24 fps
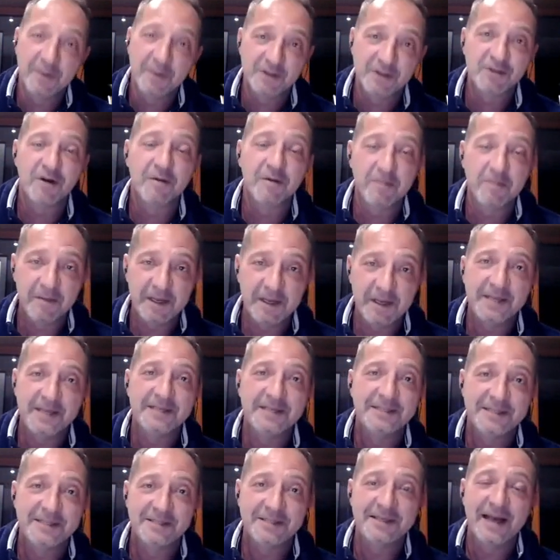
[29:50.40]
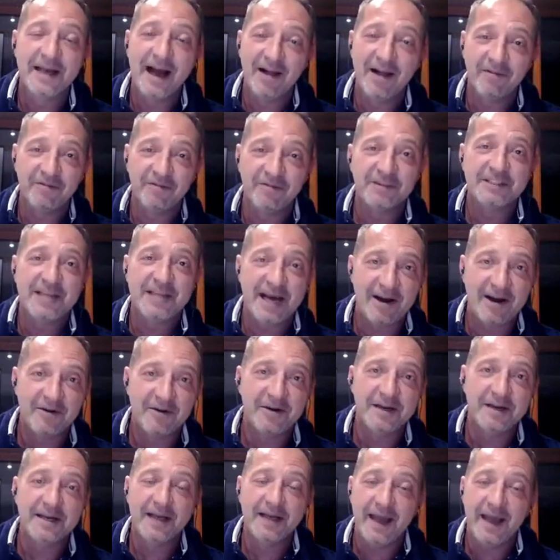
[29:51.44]
And most probably
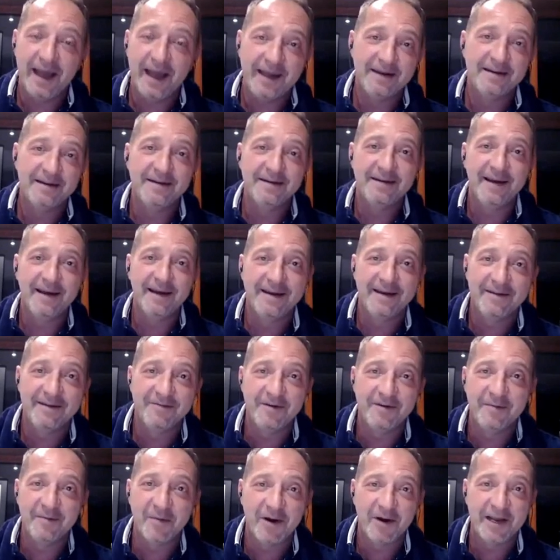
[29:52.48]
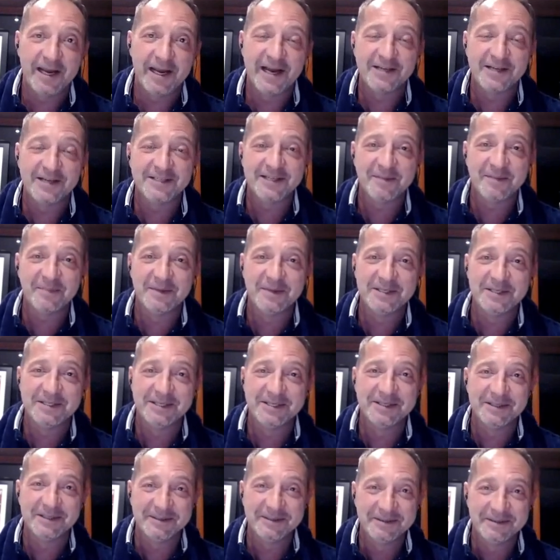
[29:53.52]
AlphaTauri and everybody else up
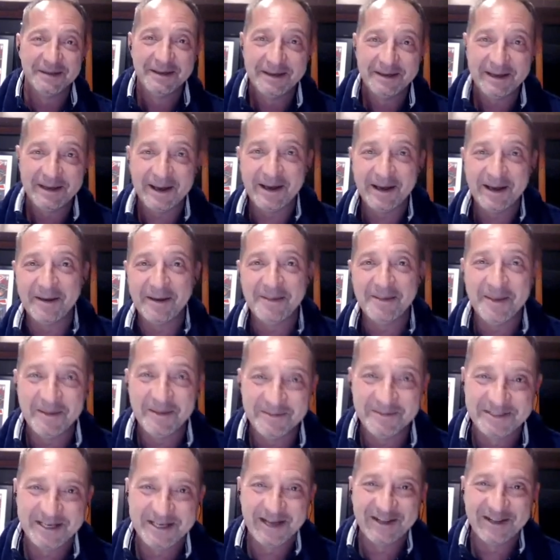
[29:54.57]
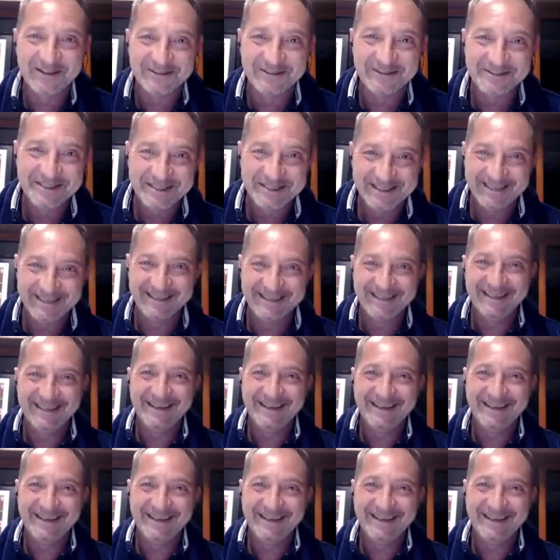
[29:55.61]
until themselves.